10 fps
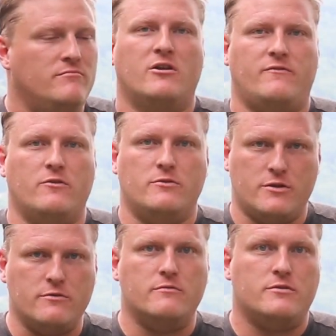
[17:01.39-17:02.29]
But if you
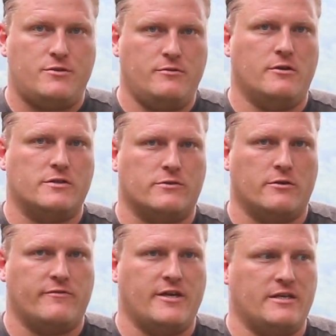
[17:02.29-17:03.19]
do do those
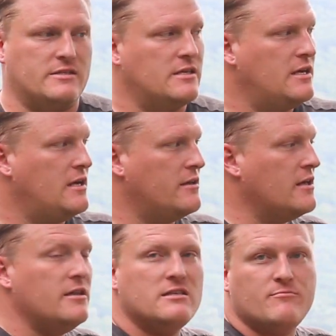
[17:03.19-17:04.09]
sort of things,
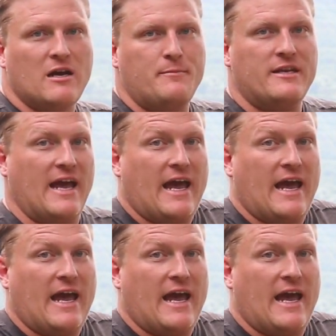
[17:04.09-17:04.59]
then this might be an